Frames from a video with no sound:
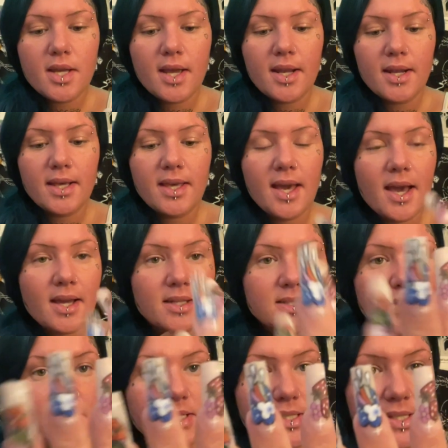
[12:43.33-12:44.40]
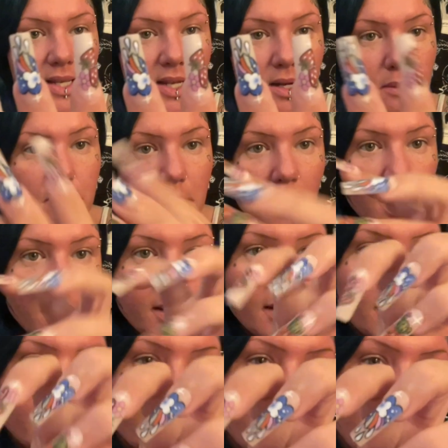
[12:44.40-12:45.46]
and a cactus in a
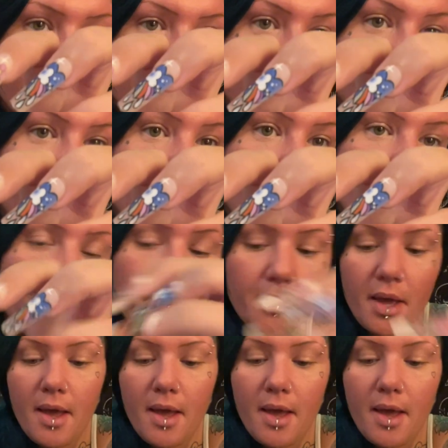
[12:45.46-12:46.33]
mug, like a cup.